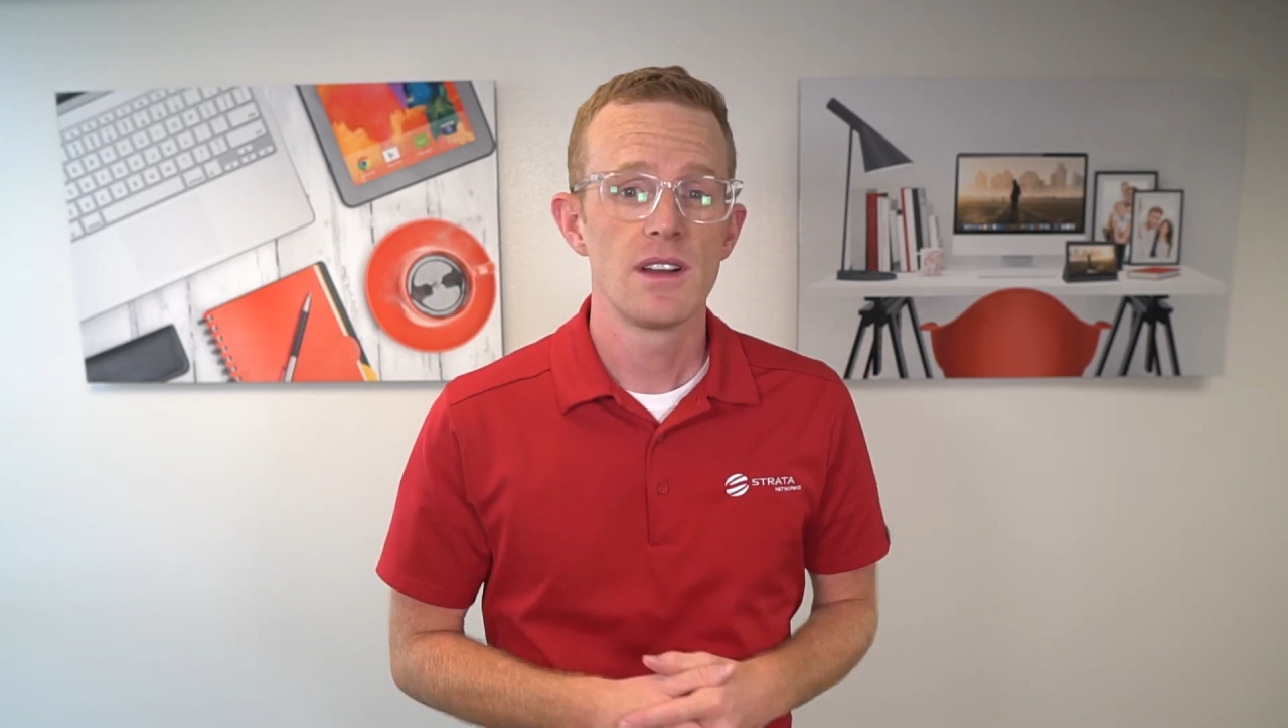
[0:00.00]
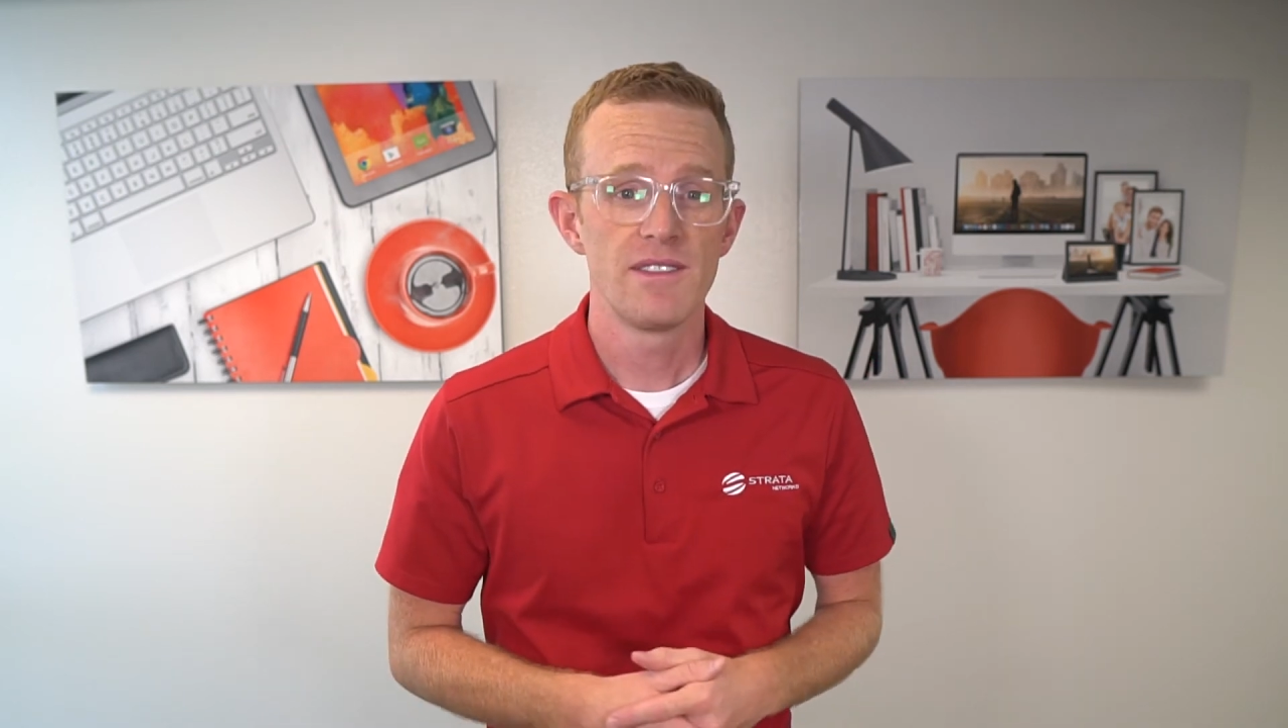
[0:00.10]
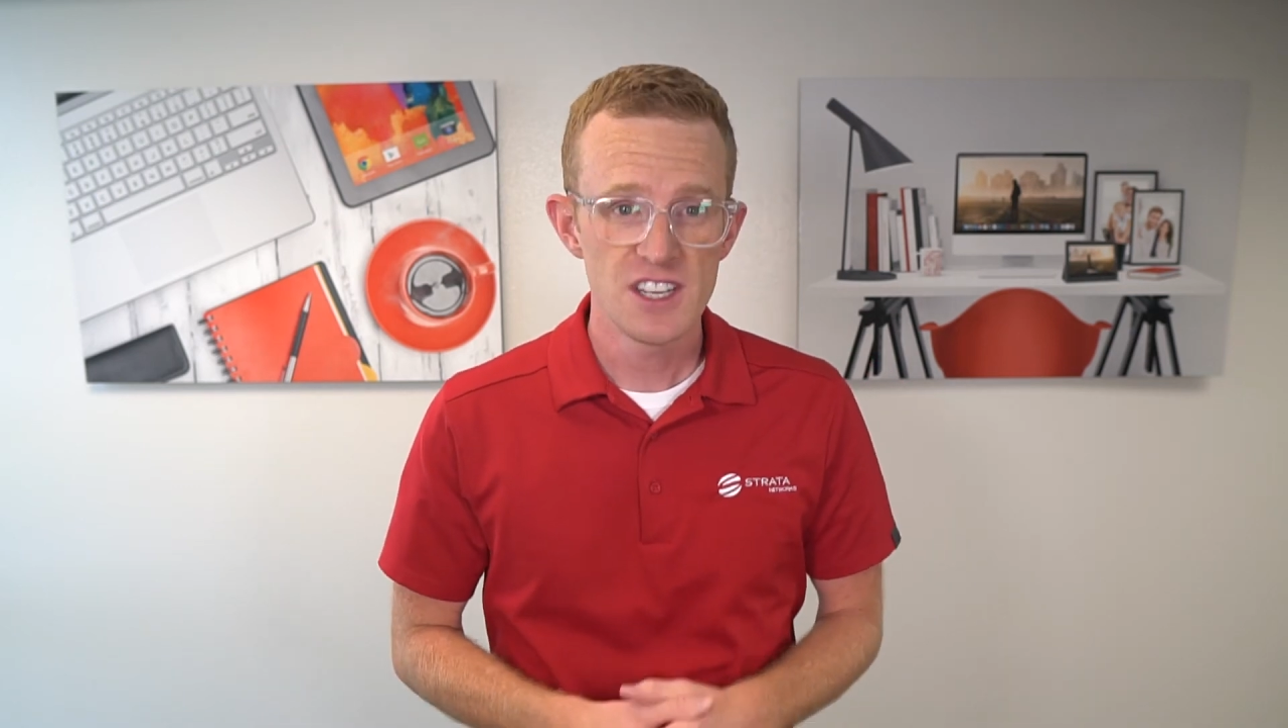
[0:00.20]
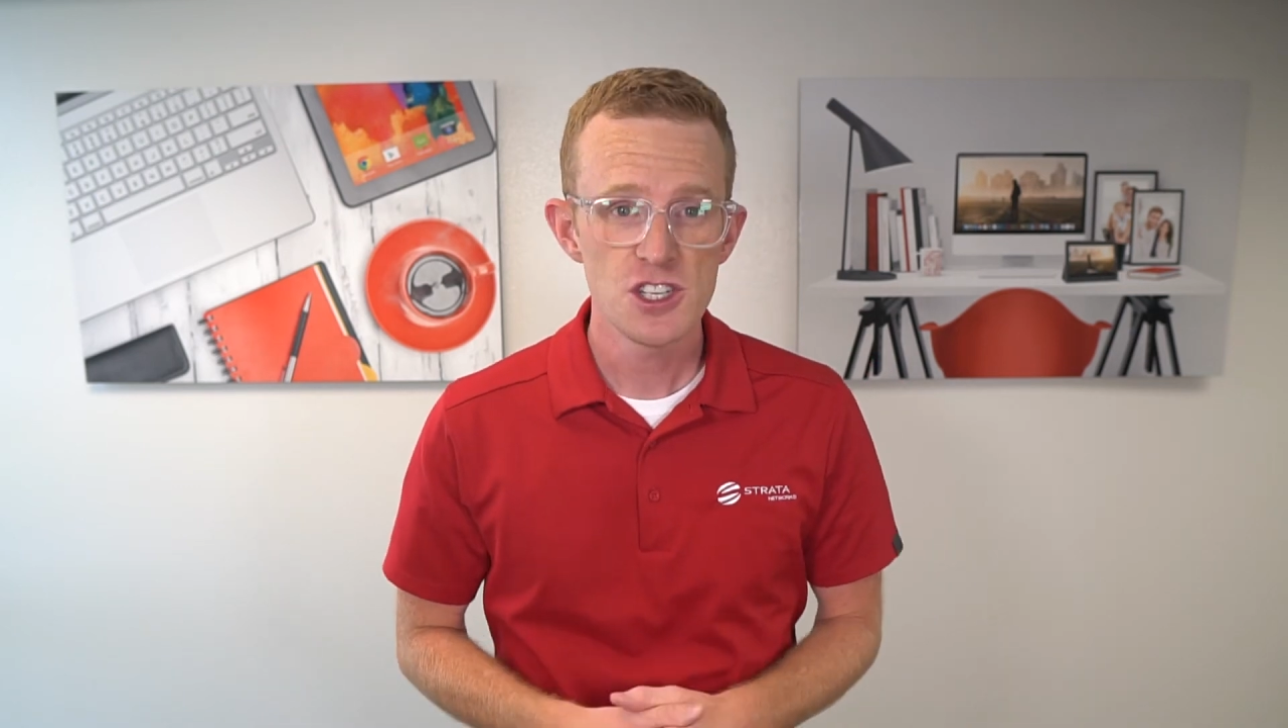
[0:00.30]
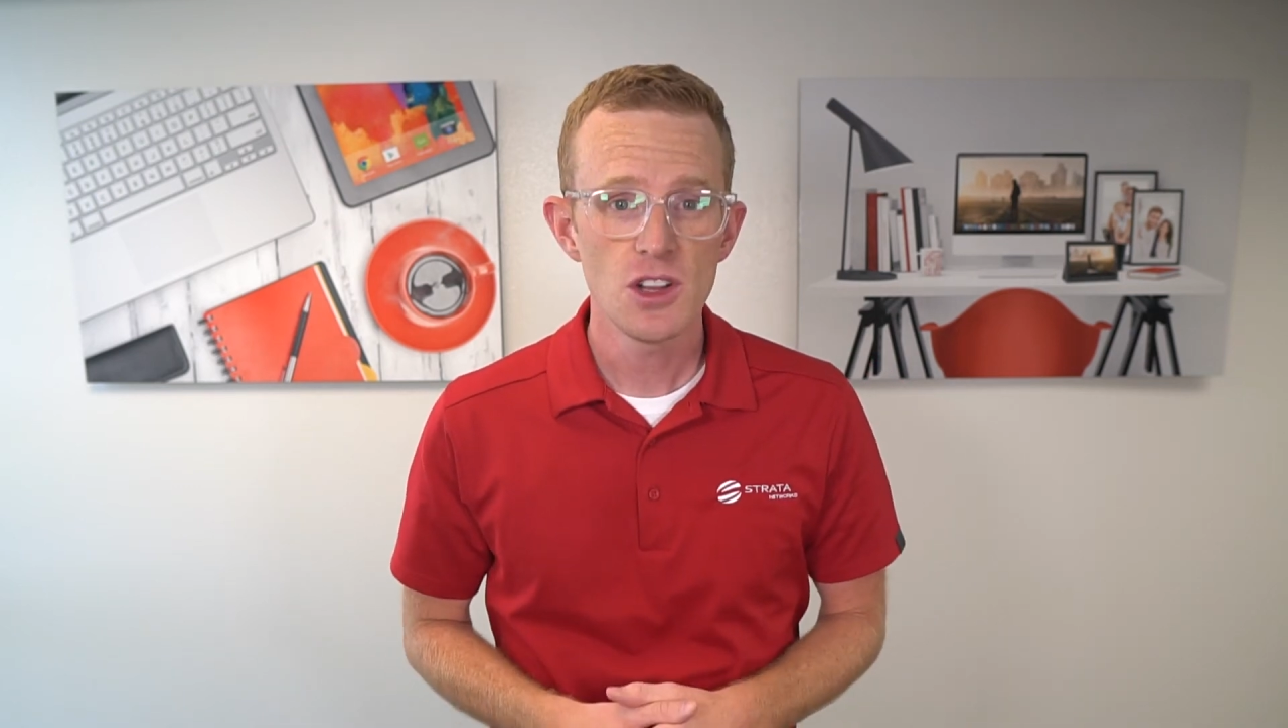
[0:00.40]

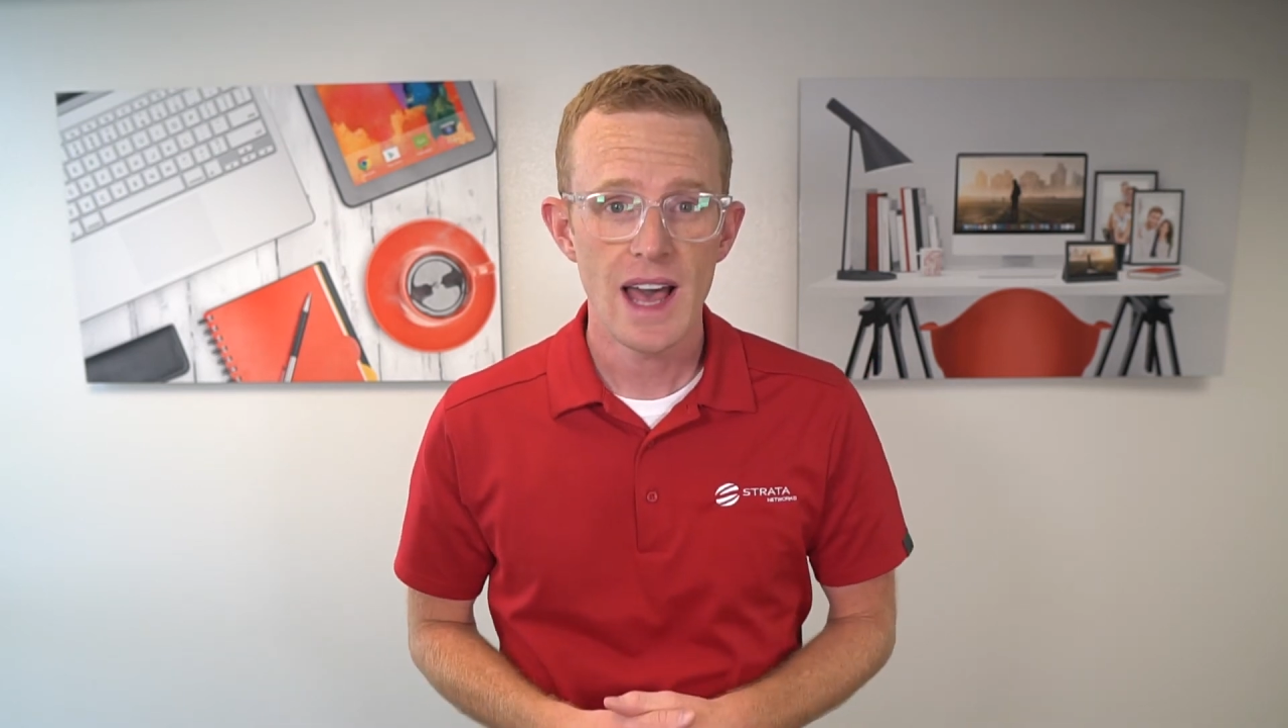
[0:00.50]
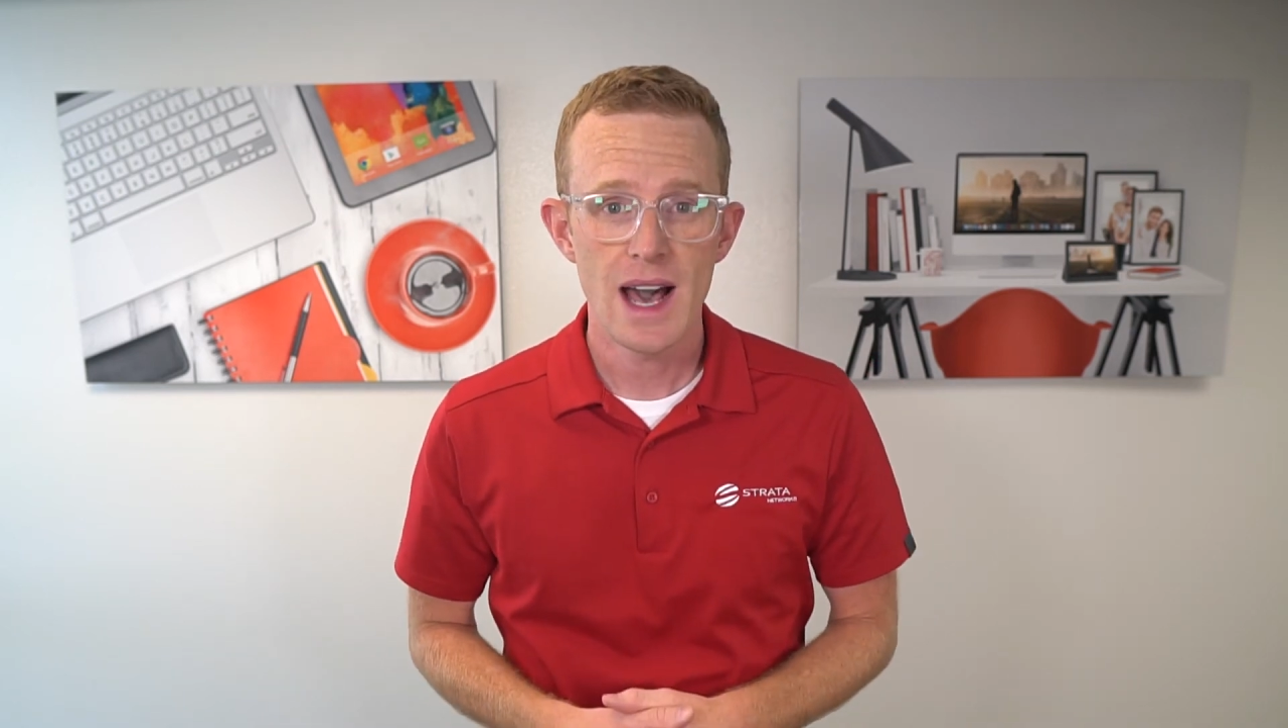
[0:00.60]
official